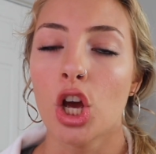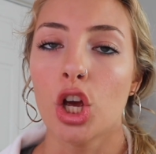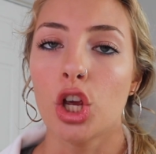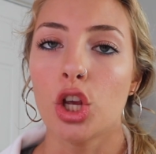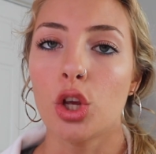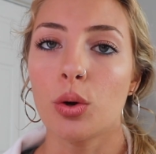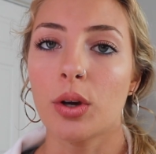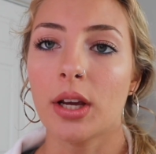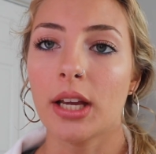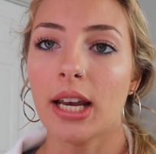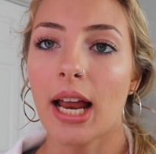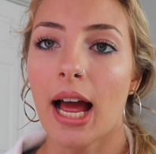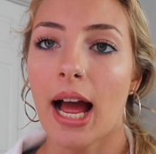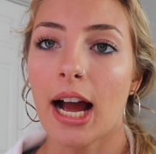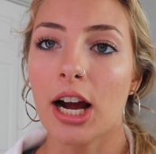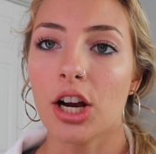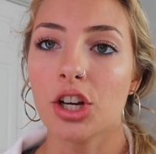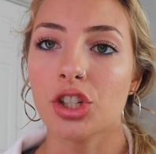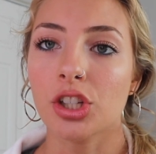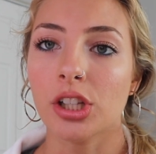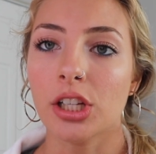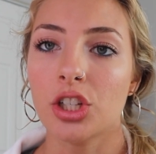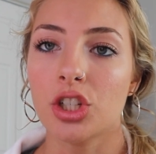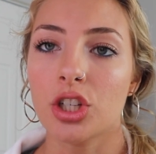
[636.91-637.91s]
You can
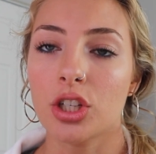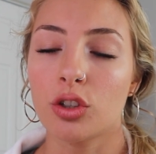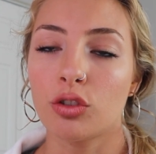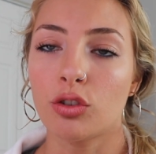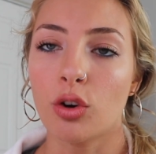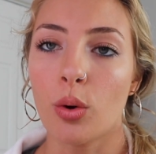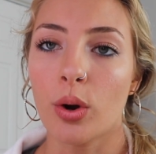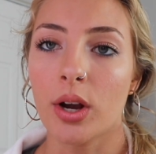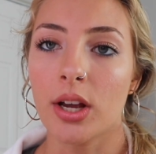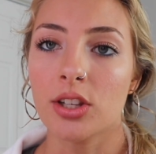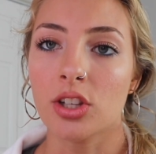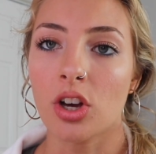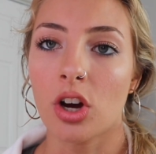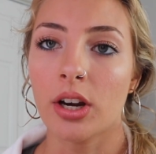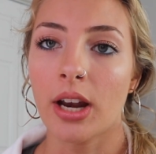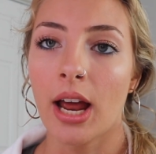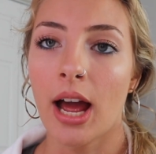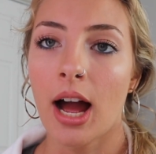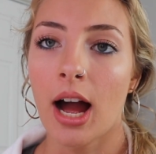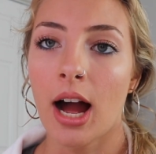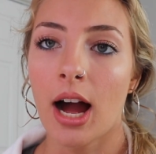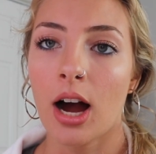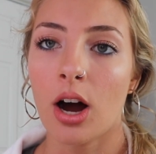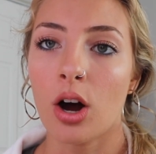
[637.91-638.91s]
actually just focus on
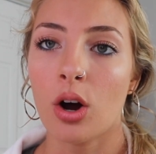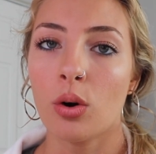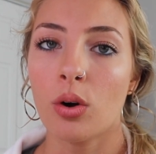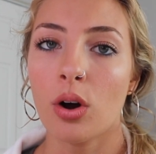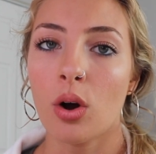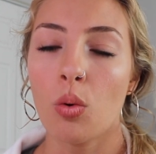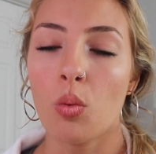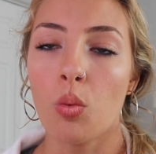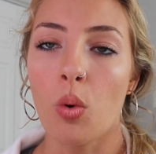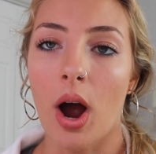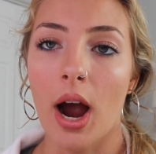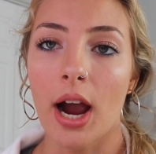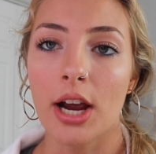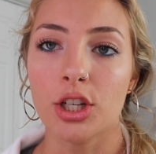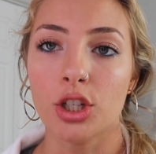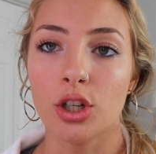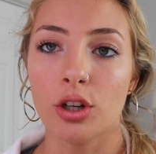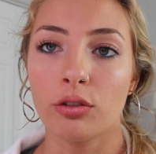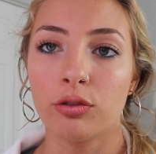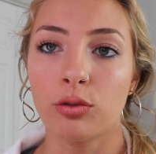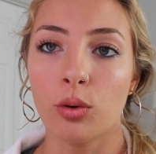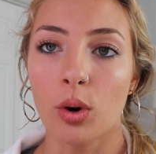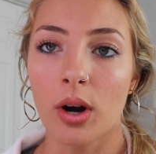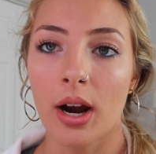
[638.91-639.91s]
how wide
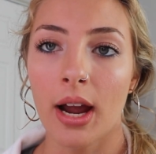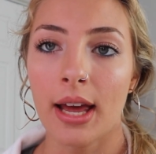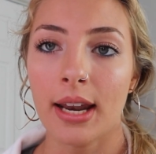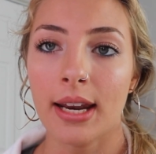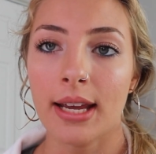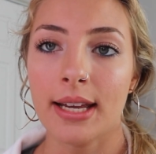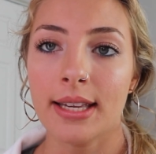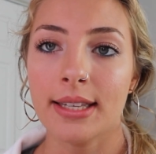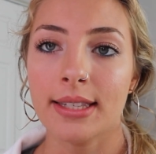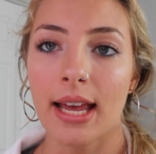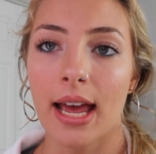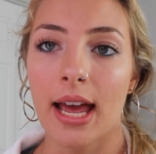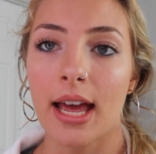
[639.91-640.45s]
your forehead is